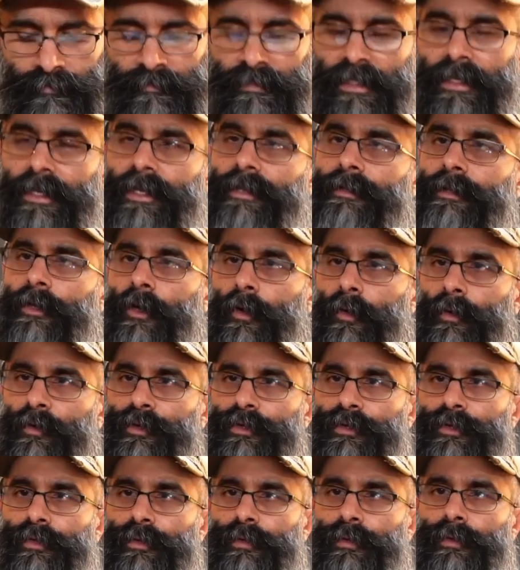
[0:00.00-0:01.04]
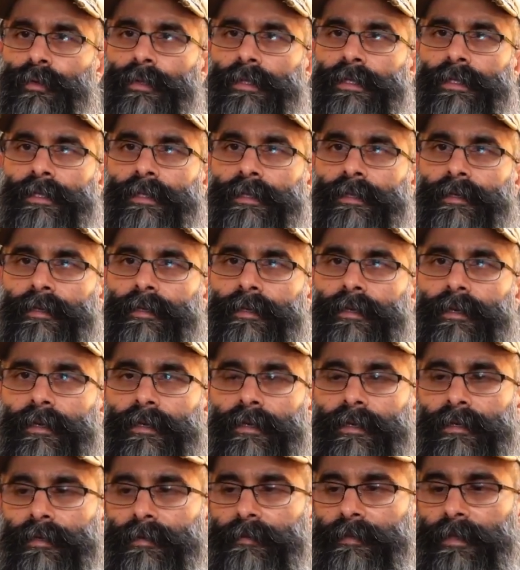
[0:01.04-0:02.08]
and the cold shoe
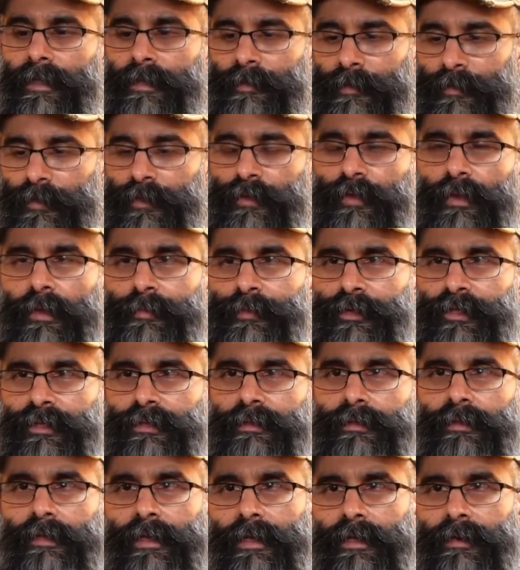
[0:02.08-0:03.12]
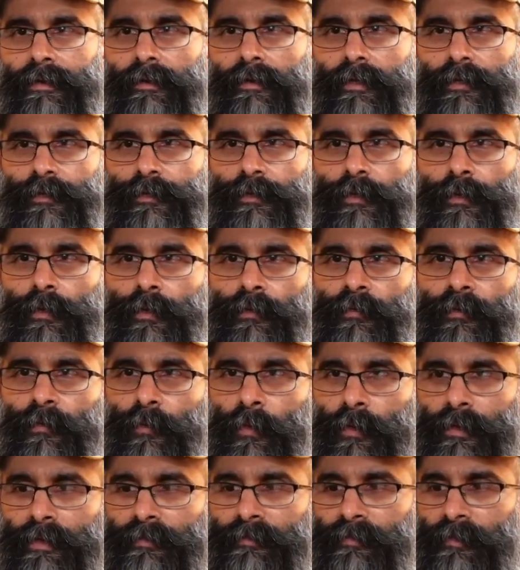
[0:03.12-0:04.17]
in the description, and also
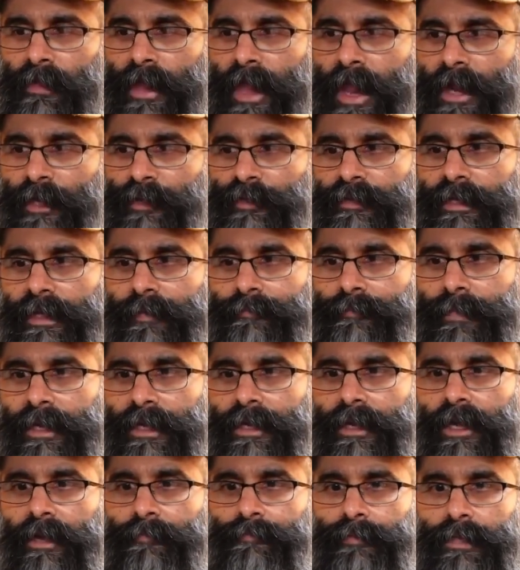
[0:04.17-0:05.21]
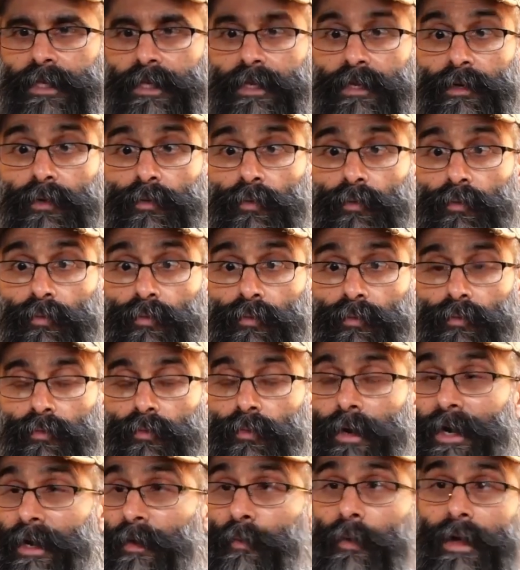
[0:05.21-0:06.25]
for the flash. That may not be
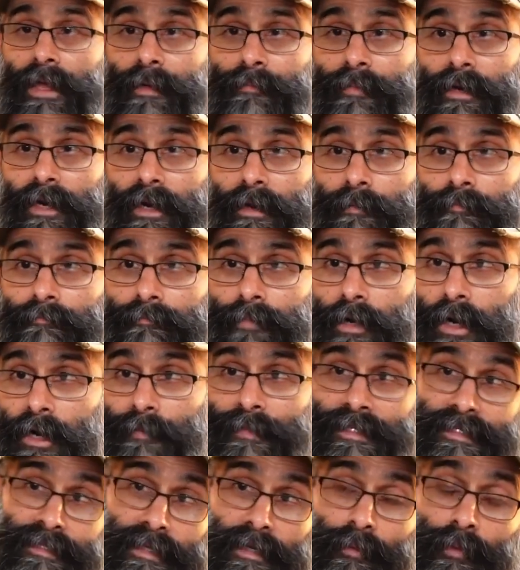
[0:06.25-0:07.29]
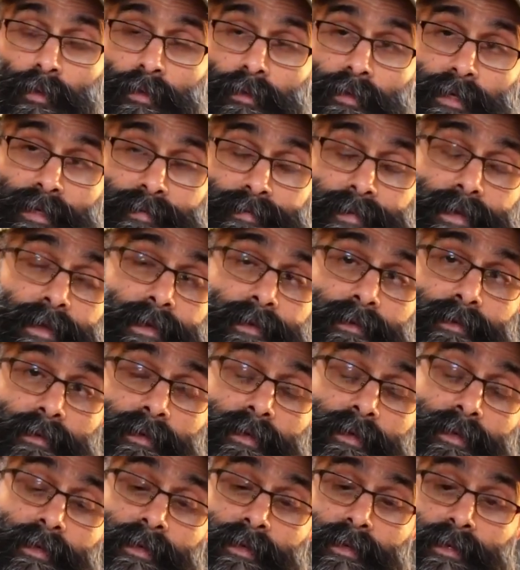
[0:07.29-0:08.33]
right away, but I promise I will get that
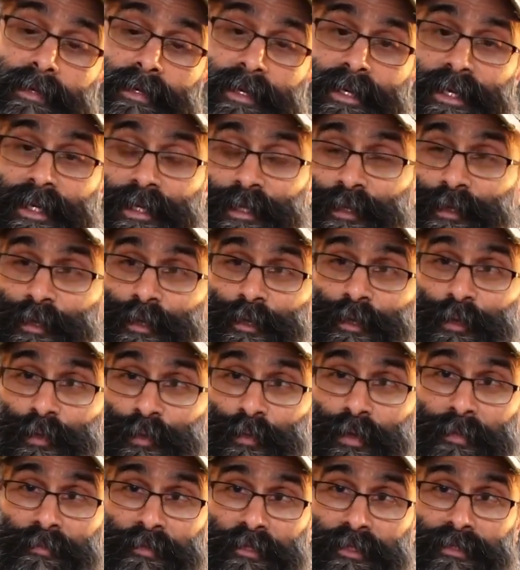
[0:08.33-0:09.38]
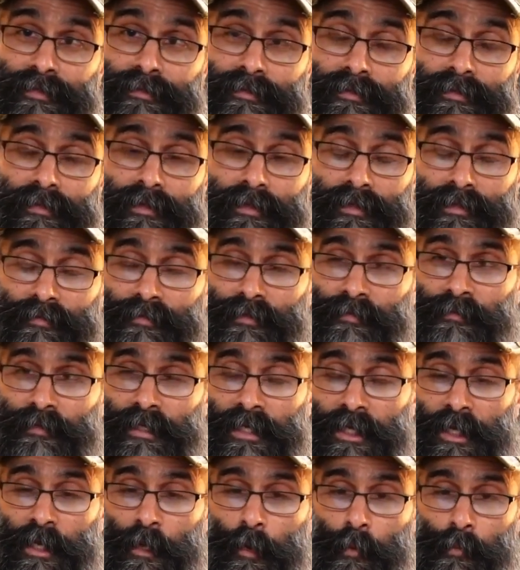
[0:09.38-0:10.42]
in the description of the
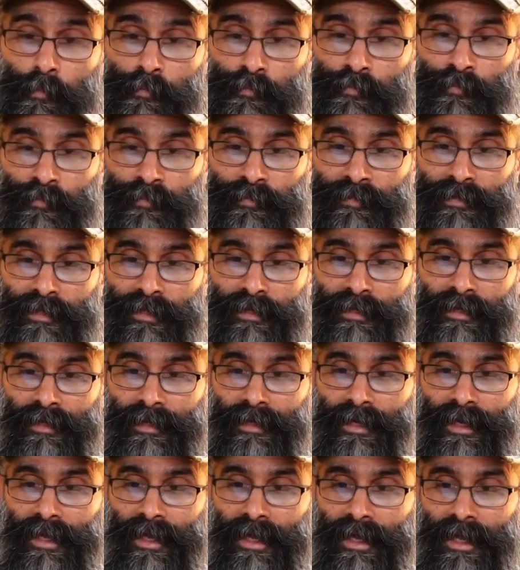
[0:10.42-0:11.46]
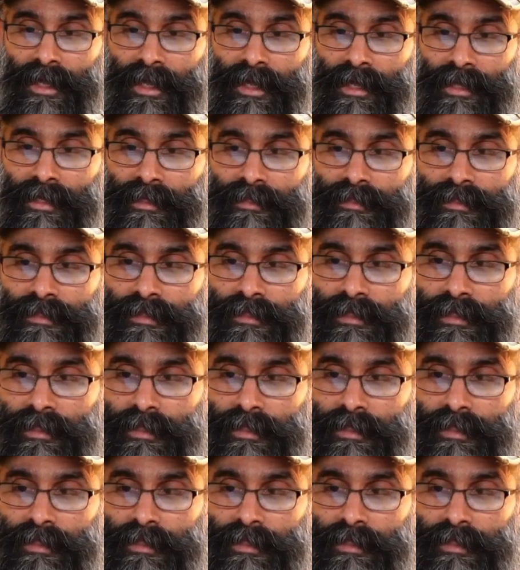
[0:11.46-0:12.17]
video. And